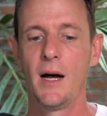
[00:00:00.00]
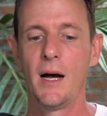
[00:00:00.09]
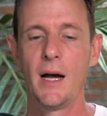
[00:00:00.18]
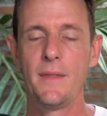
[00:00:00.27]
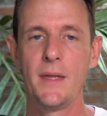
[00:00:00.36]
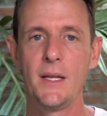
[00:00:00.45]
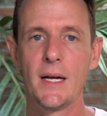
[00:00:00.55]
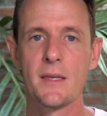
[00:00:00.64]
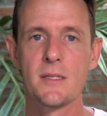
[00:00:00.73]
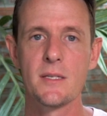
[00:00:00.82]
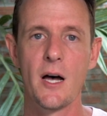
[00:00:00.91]
and then you got
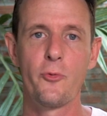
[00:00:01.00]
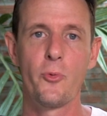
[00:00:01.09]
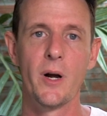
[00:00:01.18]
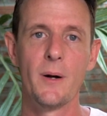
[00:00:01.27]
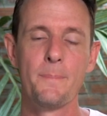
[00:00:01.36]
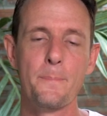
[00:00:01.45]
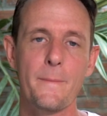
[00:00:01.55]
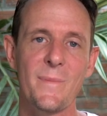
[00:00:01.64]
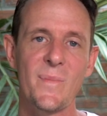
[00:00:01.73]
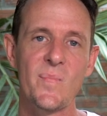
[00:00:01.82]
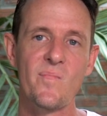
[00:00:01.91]
the software,
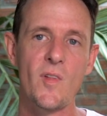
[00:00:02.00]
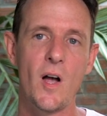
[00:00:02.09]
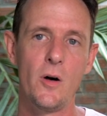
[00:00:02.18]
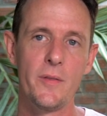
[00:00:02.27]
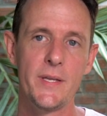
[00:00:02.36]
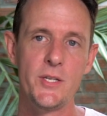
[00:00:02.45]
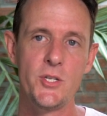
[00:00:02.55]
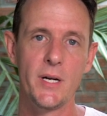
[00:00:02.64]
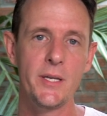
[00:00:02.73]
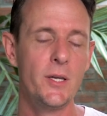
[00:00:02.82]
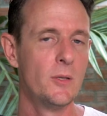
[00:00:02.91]
all the
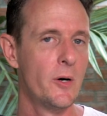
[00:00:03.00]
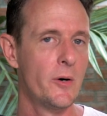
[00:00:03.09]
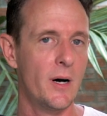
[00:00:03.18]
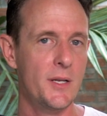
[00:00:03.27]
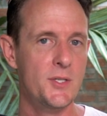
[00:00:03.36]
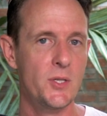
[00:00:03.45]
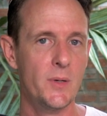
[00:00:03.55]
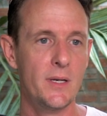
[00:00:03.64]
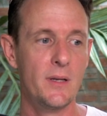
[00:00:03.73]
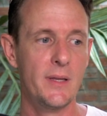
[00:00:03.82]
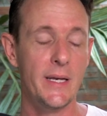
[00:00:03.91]
junk you load onto
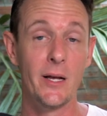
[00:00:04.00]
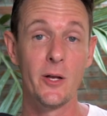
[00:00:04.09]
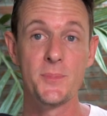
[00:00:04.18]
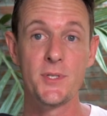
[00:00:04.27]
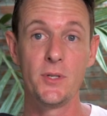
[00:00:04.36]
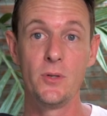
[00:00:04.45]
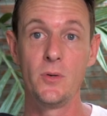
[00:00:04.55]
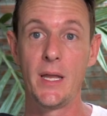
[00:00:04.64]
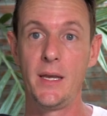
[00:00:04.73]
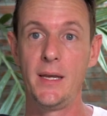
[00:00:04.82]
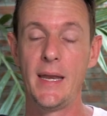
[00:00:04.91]
it that helps you
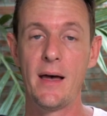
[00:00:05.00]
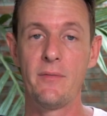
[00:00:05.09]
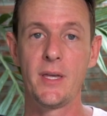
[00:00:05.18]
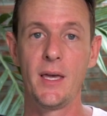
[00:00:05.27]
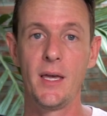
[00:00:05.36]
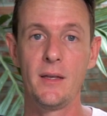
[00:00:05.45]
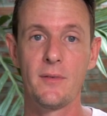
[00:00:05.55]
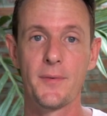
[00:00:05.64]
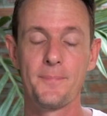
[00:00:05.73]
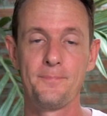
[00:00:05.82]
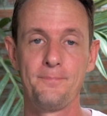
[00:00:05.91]
navigate